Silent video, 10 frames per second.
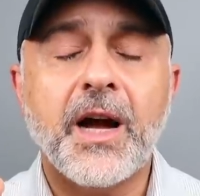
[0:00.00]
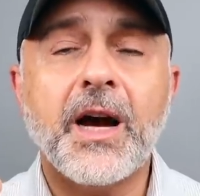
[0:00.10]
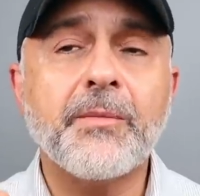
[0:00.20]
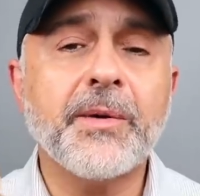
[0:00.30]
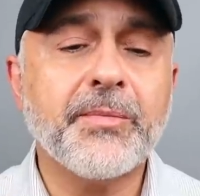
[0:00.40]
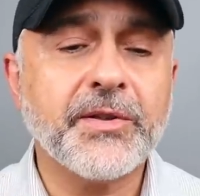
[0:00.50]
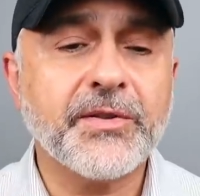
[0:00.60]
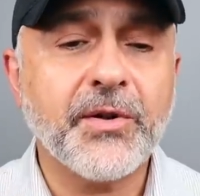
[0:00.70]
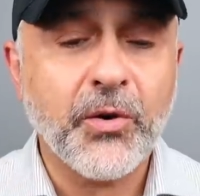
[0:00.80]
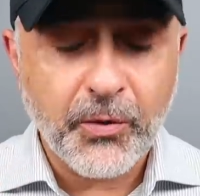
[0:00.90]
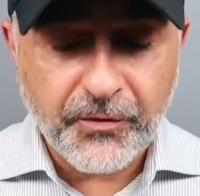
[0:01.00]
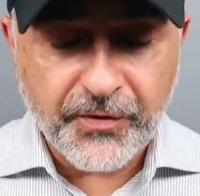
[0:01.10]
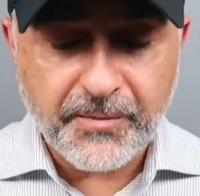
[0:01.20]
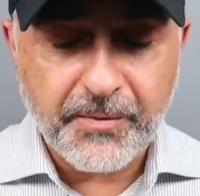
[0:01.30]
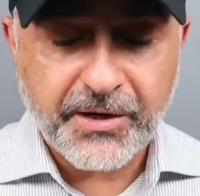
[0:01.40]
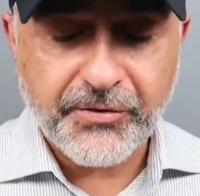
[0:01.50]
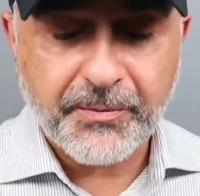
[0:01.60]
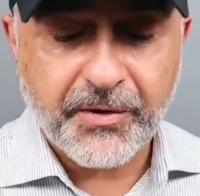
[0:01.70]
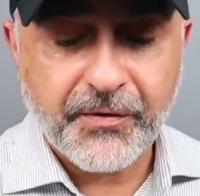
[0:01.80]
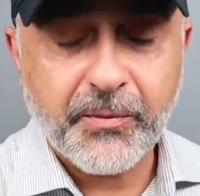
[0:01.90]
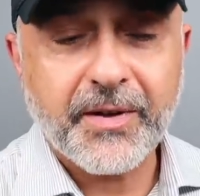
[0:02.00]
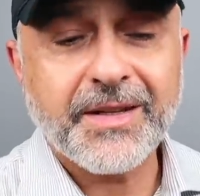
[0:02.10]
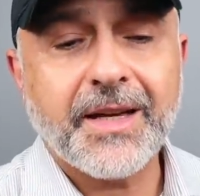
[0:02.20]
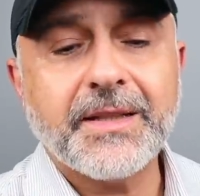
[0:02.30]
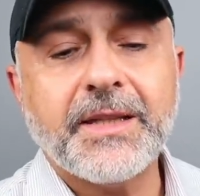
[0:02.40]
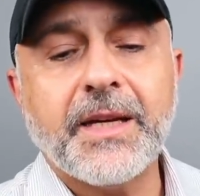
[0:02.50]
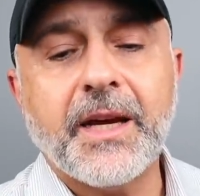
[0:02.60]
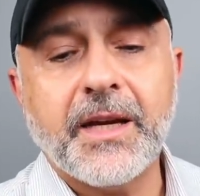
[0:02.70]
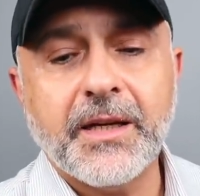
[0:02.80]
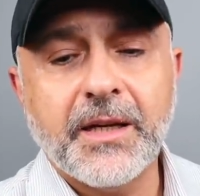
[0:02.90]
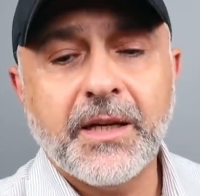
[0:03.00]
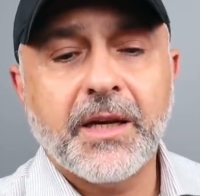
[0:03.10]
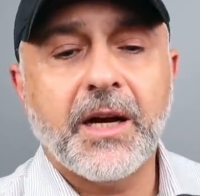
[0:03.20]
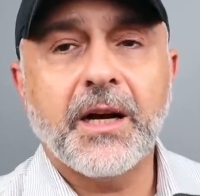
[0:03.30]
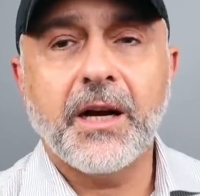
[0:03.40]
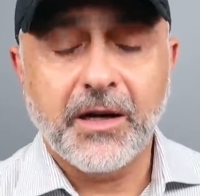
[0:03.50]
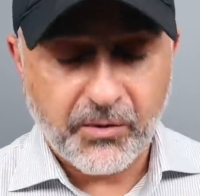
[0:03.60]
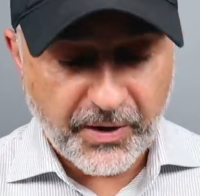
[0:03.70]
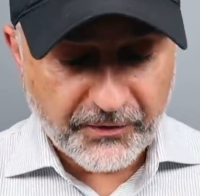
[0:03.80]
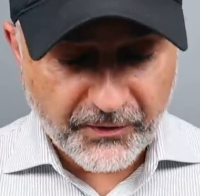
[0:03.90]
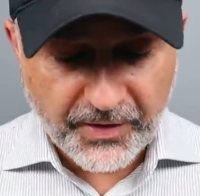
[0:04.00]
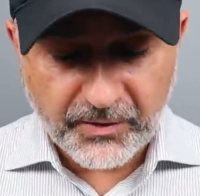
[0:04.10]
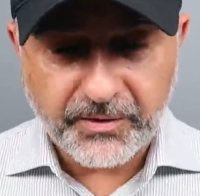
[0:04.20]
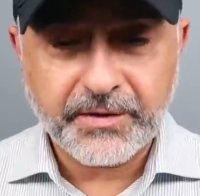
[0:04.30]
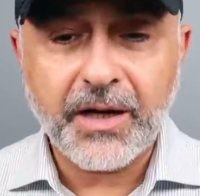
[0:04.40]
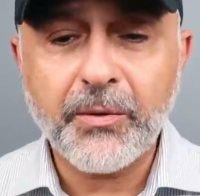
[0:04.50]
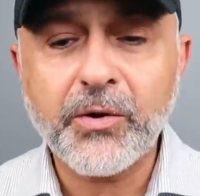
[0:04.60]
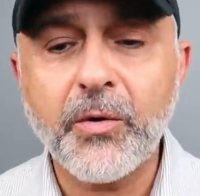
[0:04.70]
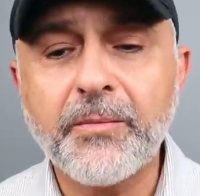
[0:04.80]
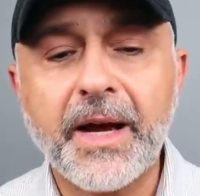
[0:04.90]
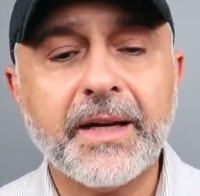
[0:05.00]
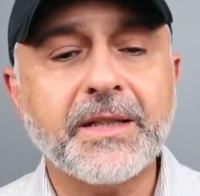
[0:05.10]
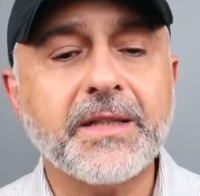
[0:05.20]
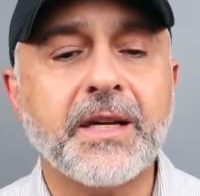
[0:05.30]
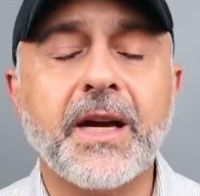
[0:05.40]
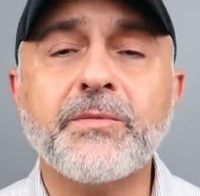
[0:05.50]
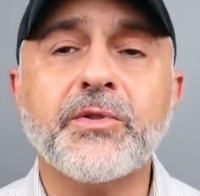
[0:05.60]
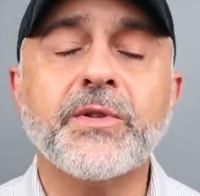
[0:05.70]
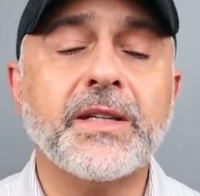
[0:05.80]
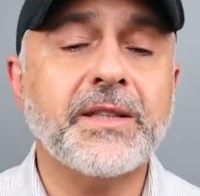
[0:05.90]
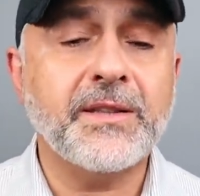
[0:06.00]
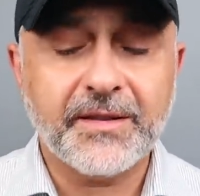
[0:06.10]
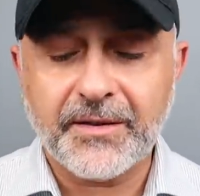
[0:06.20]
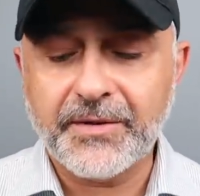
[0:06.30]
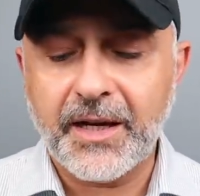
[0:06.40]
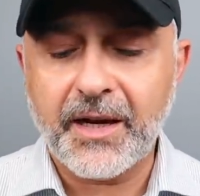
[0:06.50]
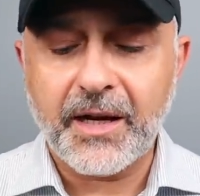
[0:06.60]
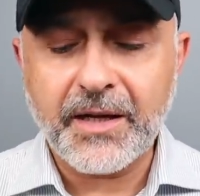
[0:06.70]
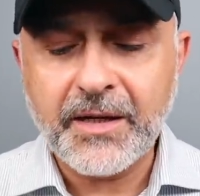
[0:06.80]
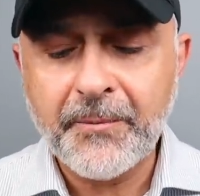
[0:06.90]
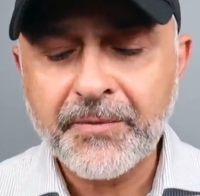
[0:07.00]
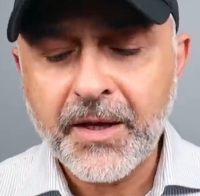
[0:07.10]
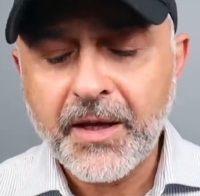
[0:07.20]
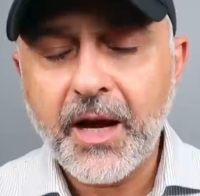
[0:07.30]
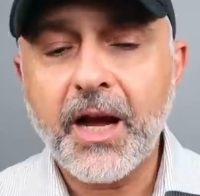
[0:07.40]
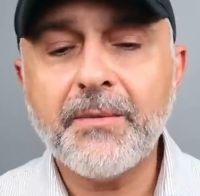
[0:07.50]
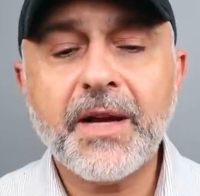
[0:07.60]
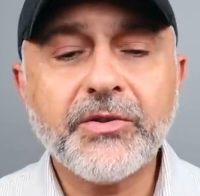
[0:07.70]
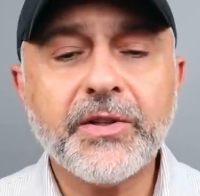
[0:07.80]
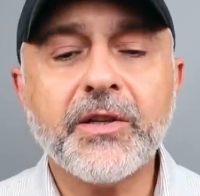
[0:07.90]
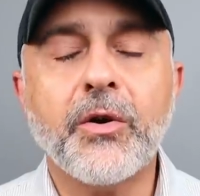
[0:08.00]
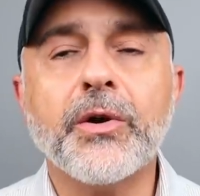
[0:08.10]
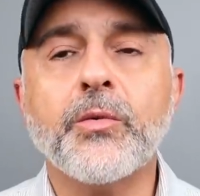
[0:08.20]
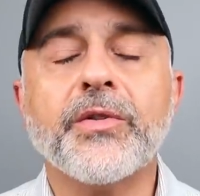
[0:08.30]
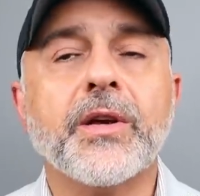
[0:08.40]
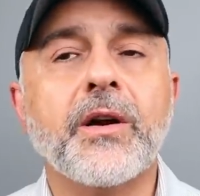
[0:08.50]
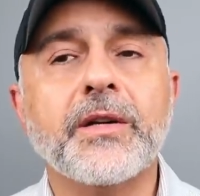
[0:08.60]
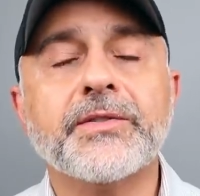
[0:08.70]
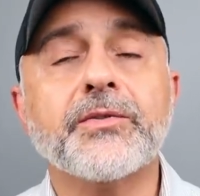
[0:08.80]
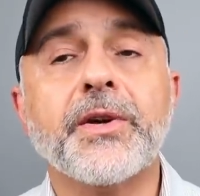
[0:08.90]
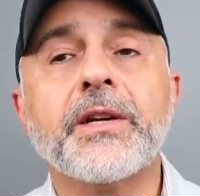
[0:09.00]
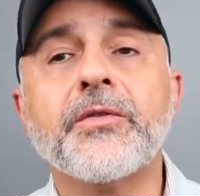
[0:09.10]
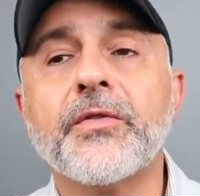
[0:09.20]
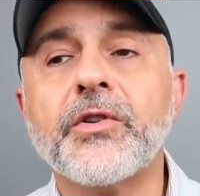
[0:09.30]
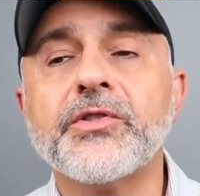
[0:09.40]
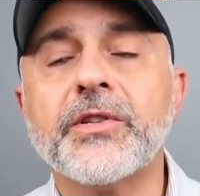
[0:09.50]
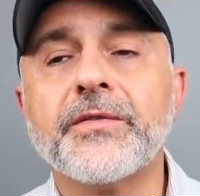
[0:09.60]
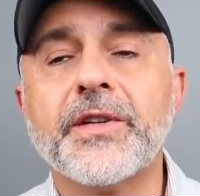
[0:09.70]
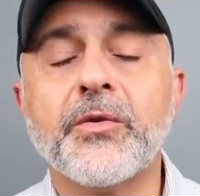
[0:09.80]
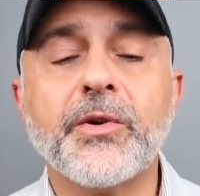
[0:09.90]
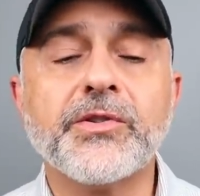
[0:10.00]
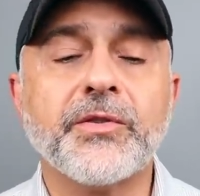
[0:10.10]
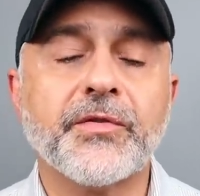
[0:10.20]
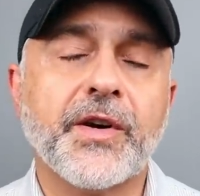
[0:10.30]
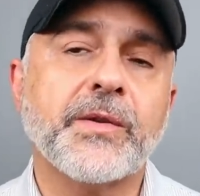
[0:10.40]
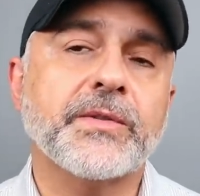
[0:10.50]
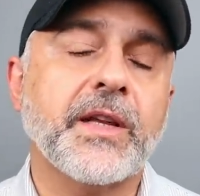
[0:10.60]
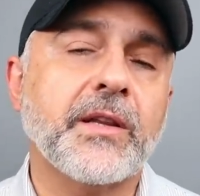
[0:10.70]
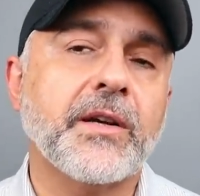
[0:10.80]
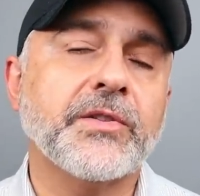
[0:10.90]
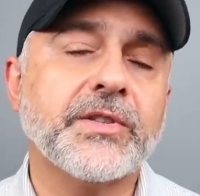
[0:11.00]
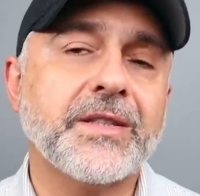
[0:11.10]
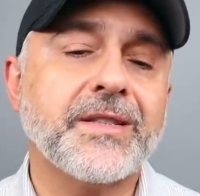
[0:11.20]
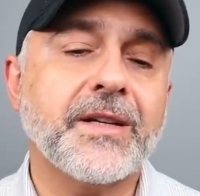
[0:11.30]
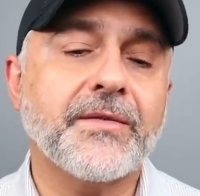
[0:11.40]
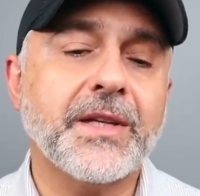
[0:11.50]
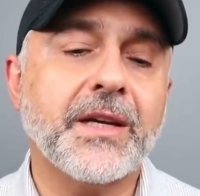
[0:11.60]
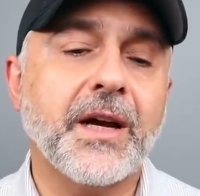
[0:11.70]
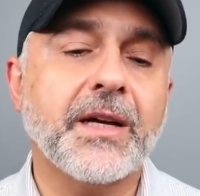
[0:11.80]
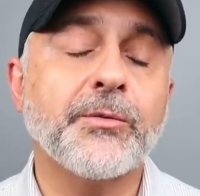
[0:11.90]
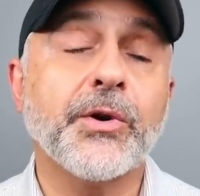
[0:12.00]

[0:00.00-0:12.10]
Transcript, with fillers: Ambre Precieux from Maitre Parfumeur Gantier, uh, a great fragrance. Now we're going back in time to 1979. I'm actually going with a concentrated version of the original fragrance that launched in 79.